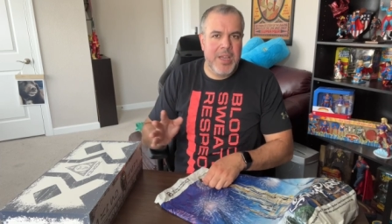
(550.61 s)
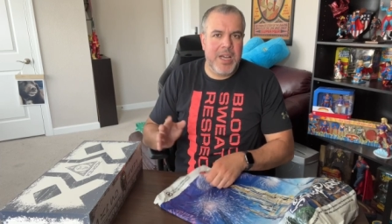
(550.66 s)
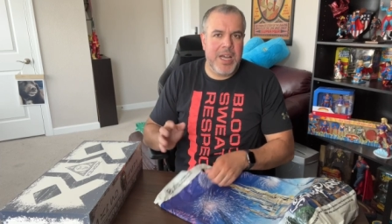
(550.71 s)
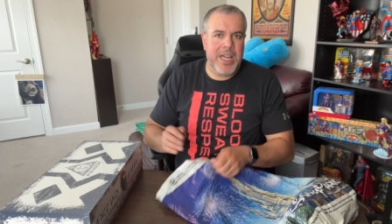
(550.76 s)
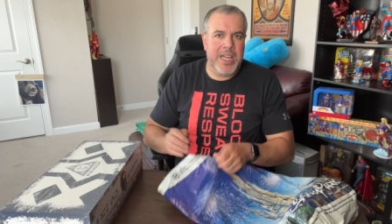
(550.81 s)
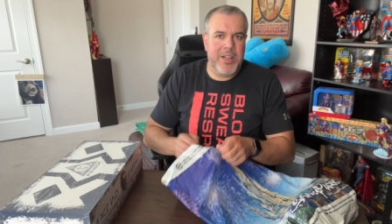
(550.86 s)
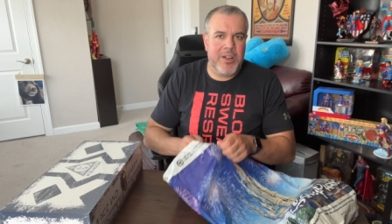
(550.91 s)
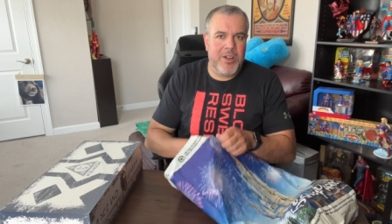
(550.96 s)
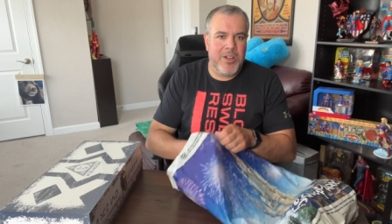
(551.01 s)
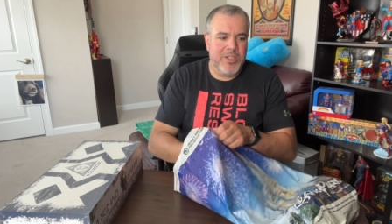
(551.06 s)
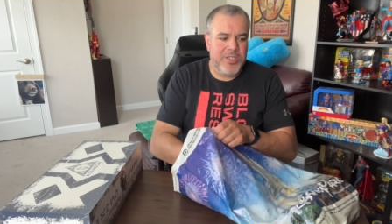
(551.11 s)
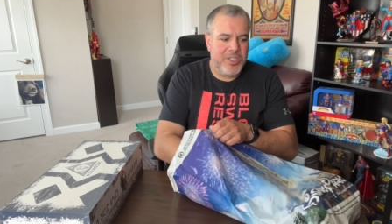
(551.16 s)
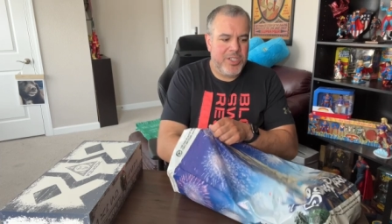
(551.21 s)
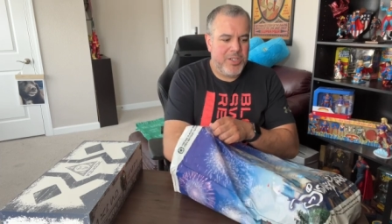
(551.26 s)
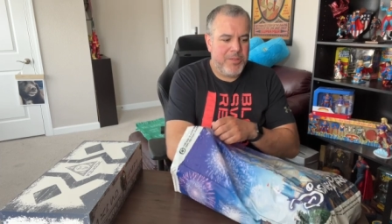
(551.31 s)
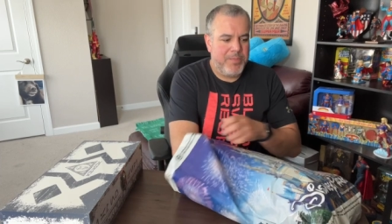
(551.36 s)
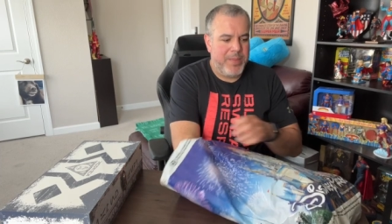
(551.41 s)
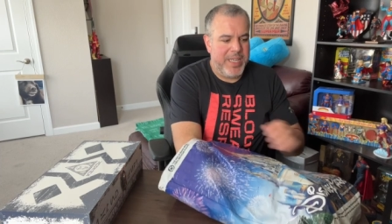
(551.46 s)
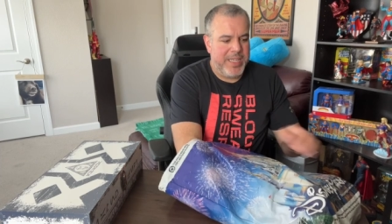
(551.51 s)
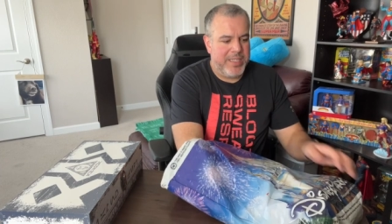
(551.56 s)
I
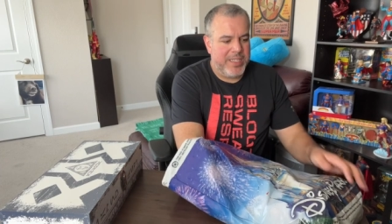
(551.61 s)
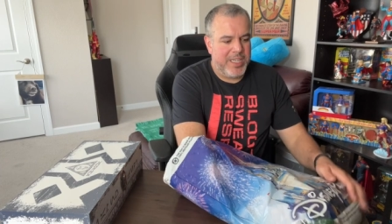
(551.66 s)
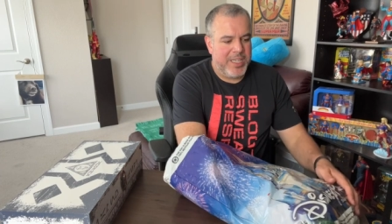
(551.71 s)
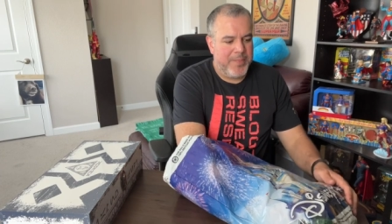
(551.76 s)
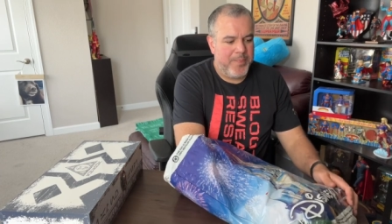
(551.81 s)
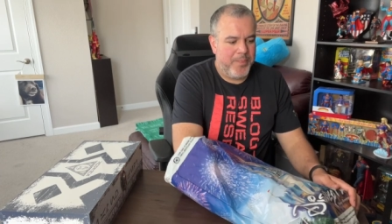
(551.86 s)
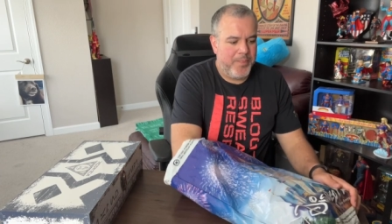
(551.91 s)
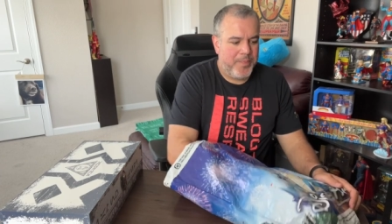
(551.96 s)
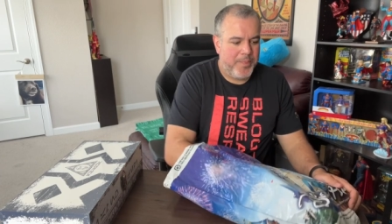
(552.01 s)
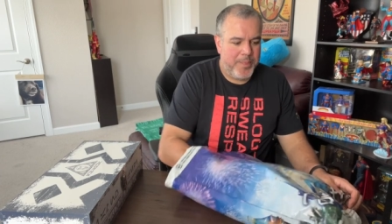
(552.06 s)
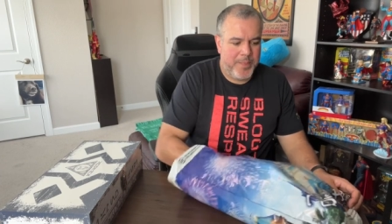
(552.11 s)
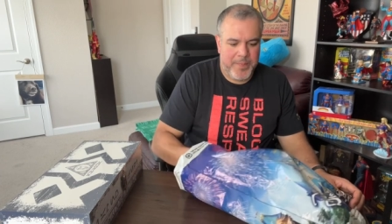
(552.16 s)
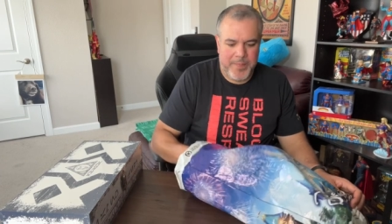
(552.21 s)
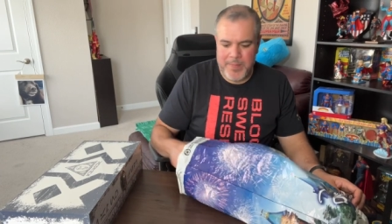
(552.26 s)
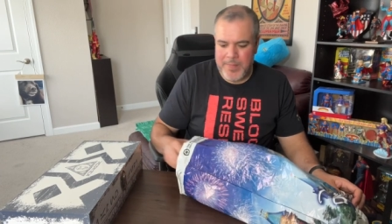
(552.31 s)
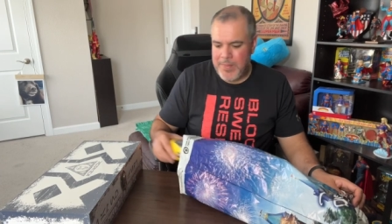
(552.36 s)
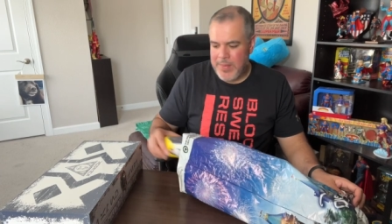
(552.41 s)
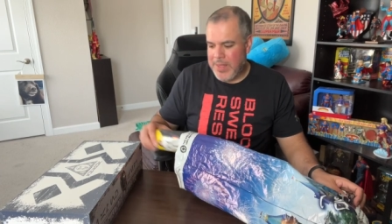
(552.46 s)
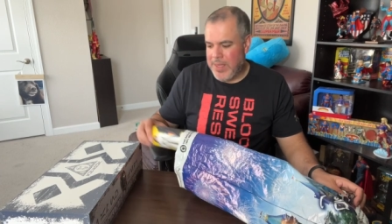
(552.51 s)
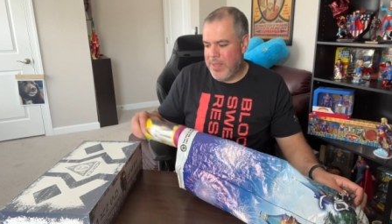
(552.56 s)
also picked up
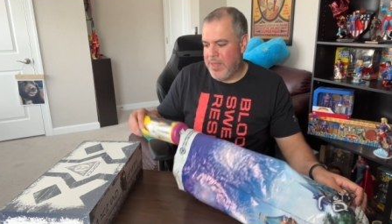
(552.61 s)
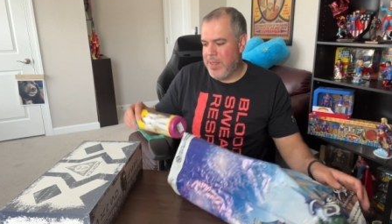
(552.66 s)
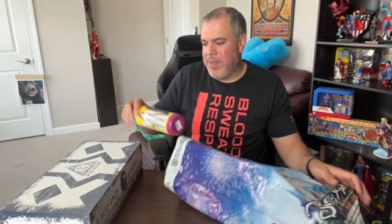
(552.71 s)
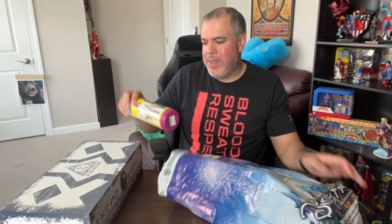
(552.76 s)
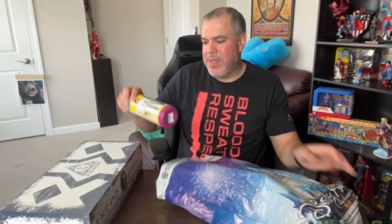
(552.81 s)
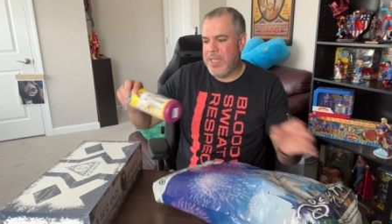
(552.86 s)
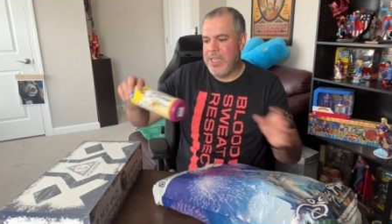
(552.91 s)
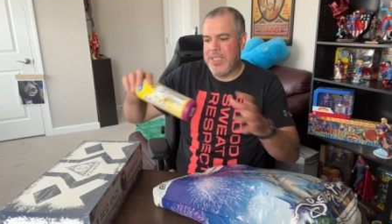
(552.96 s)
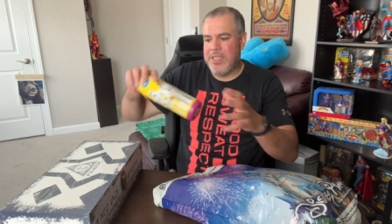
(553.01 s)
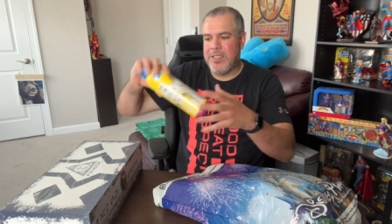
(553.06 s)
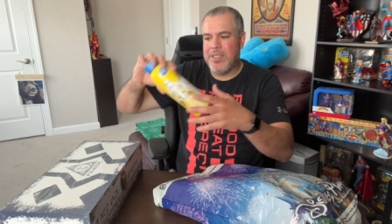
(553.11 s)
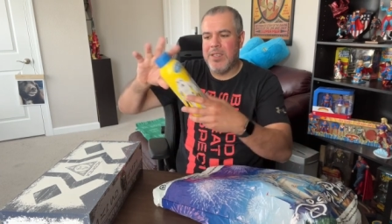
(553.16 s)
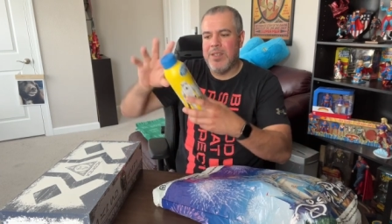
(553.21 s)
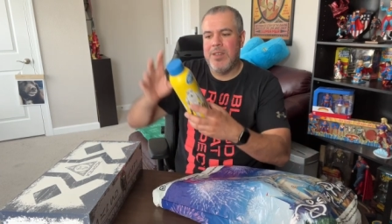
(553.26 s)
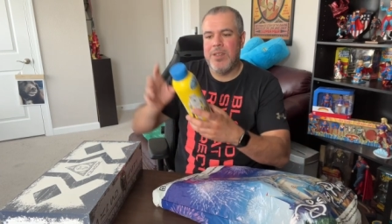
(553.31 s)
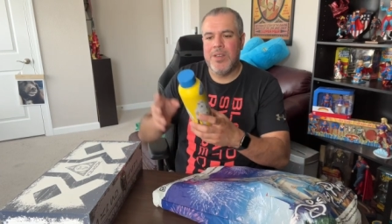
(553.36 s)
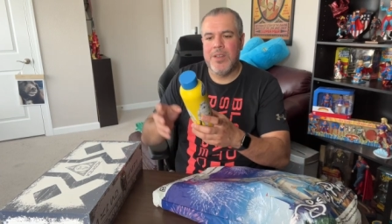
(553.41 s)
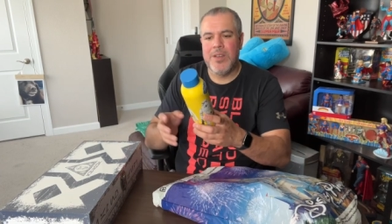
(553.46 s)
this